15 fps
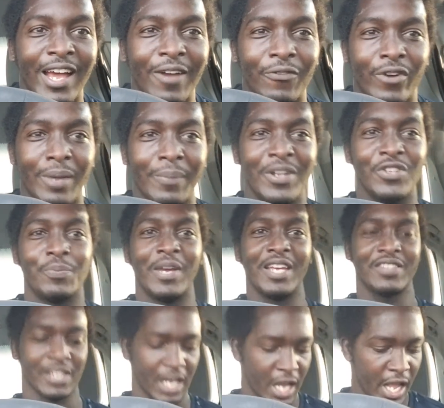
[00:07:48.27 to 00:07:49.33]
Freeman's
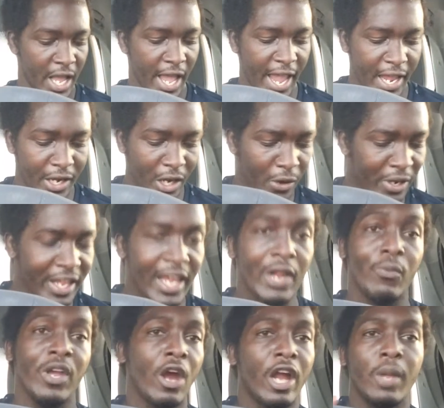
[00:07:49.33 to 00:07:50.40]
pissed. Hey, no need.
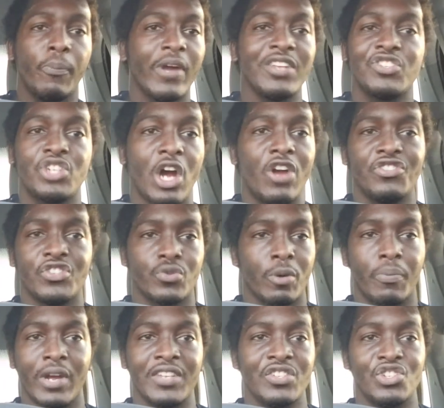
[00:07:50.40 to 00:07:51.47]
We already pressed charges. We're
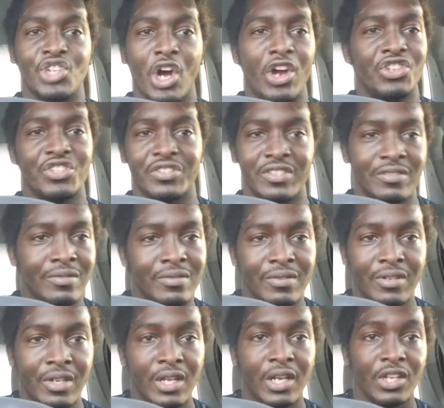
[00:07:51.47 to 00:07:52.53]
pressing charges.
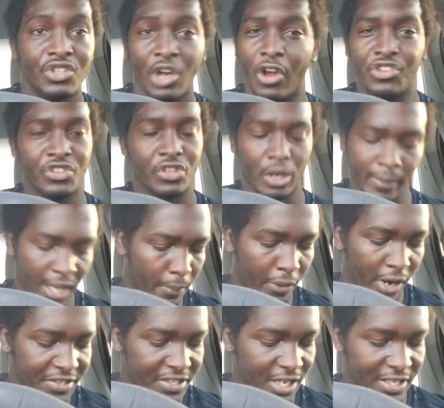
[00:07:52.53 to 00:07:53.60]
Charges are being
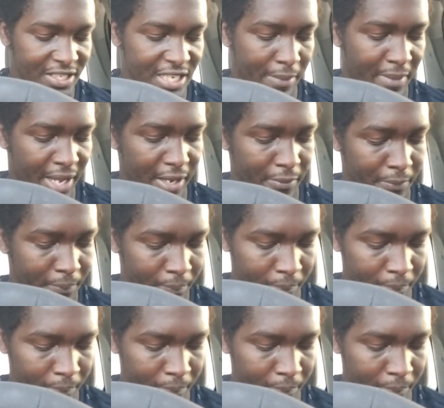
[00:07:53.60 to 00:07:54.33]
pressed against that man.